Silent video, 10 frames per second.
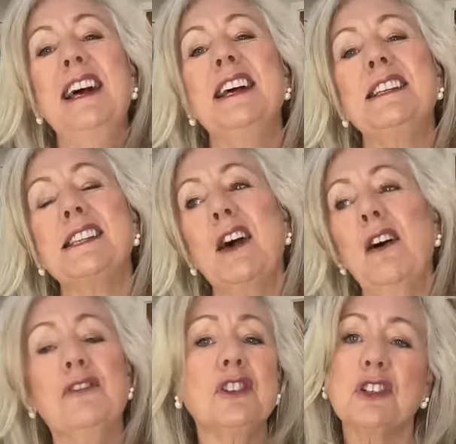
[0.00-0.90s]
So
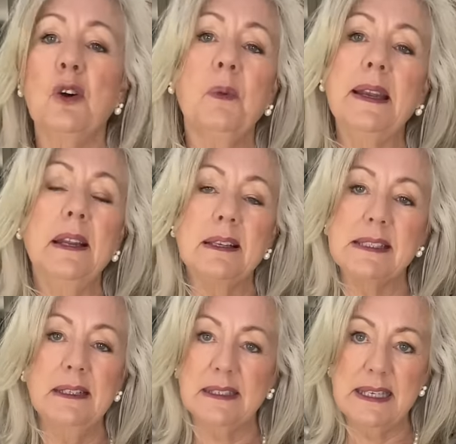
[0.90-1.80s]
I've just got one last
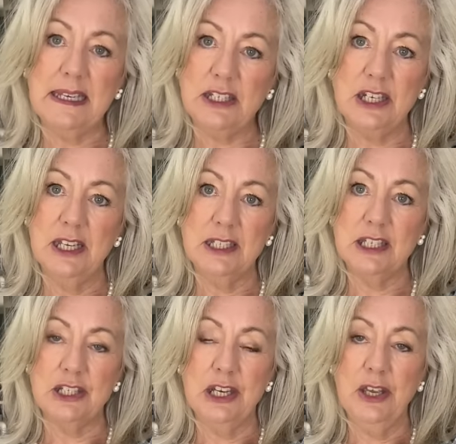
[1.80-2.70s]
little t-shirt
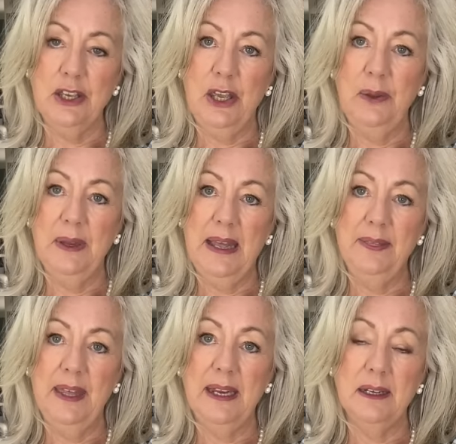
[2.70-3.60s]
to show you
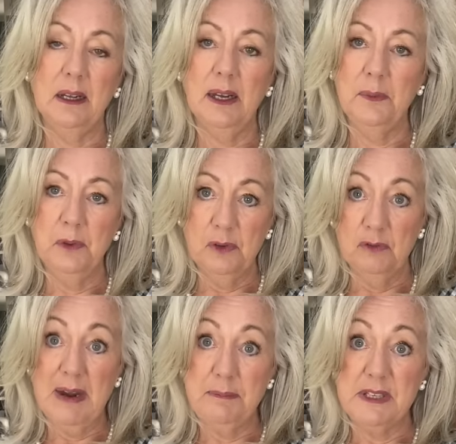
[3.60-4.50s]
and then I will
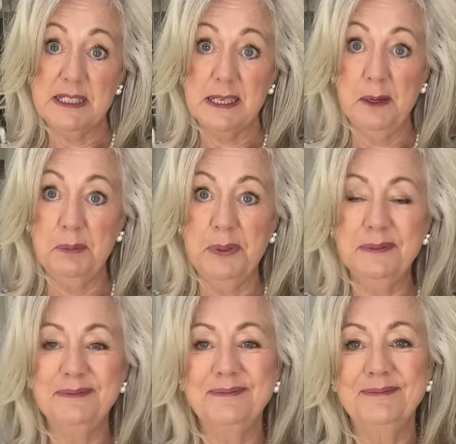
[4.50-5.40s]
wrap this up
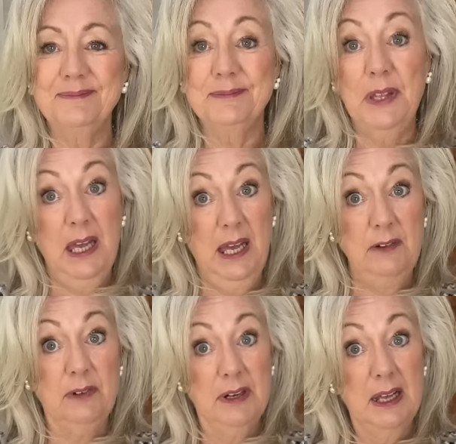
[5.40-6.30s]

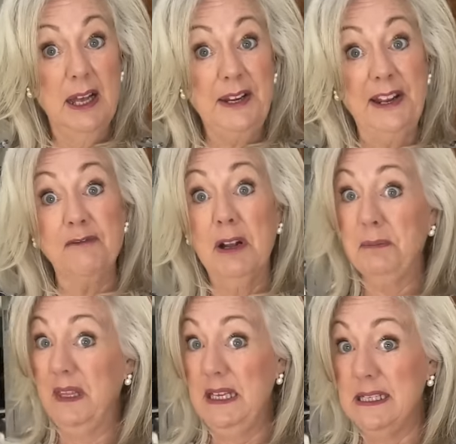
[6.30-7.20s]
and, and
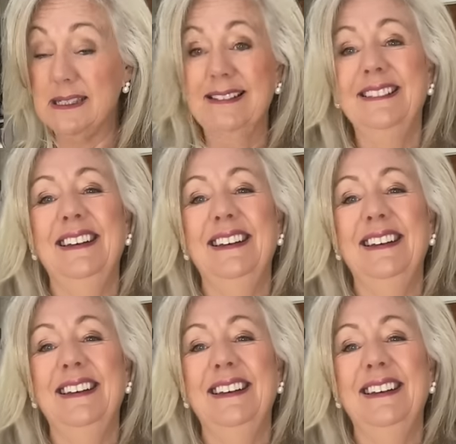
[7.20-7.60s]
unwrap these.